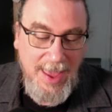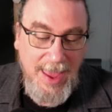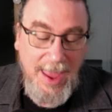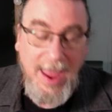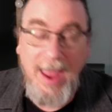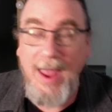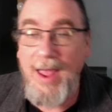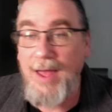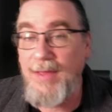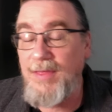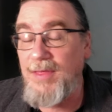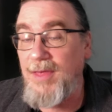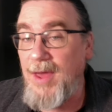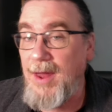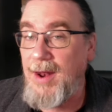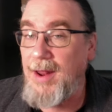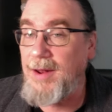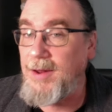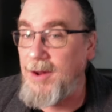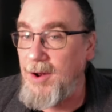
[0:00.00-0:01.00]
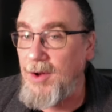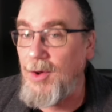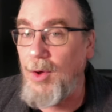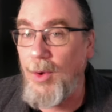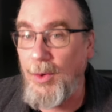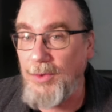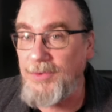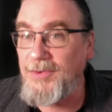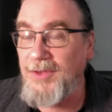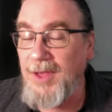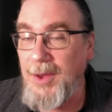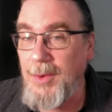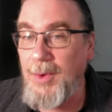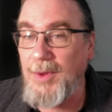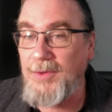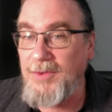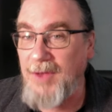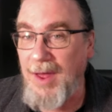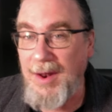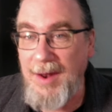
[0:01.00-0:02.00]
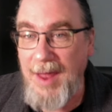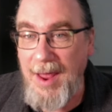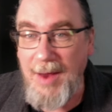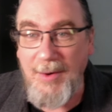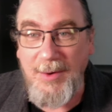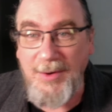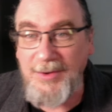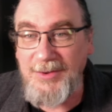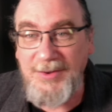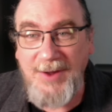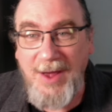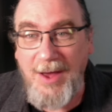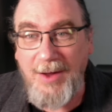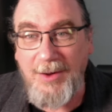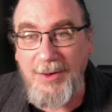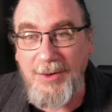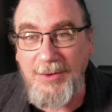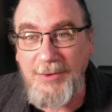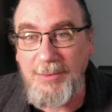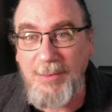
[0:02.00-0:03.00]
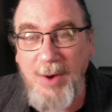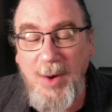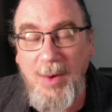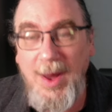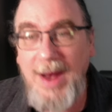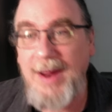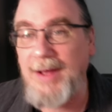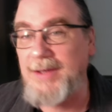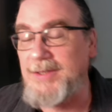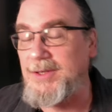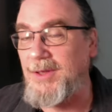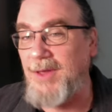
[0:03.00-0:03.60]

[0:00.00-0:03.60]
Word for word: And then I did a whole sequence on Aristotle's Poetics.